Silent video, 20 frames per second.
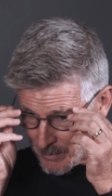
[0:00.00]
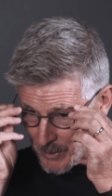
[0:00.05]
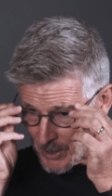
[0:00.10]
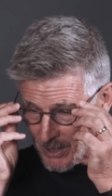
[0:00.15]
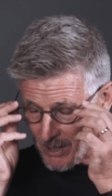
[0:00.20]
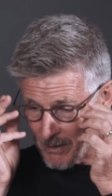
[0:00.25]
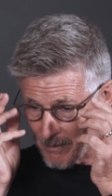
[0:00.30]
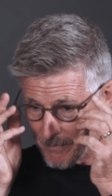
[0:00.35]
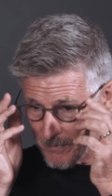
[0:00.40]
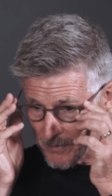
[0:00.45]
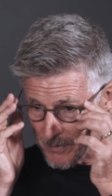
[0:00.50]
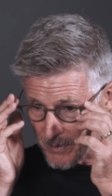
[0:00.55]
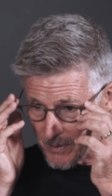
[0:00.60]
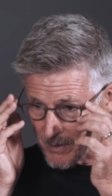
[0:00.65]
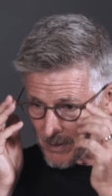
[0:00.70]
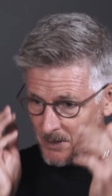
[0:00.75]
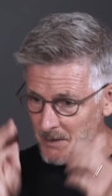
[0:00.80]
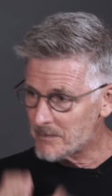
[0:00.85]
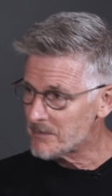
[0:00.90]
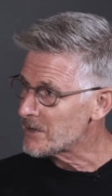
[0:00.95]
the bar
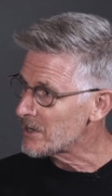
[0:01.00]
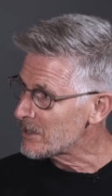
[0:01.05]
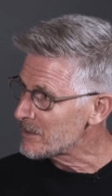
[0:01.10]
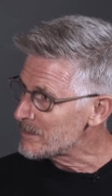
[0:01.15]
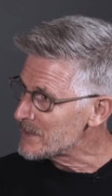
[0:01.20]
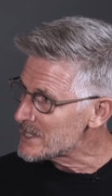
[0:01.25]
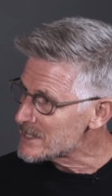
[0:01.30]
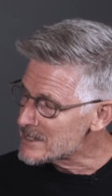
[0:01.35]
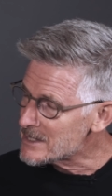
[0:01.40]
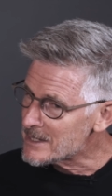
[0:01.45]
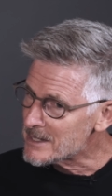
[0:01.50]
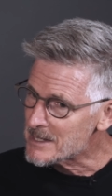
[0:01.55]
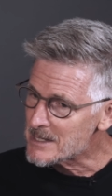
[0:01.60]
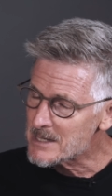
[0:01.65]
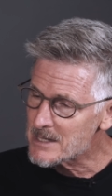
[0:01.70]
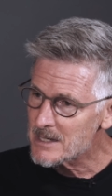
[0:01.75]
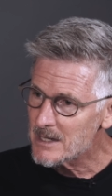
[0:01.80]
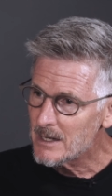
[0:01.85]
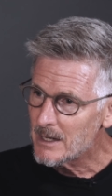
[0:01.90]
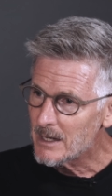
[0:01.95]
for, for our
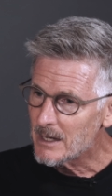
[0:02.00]
business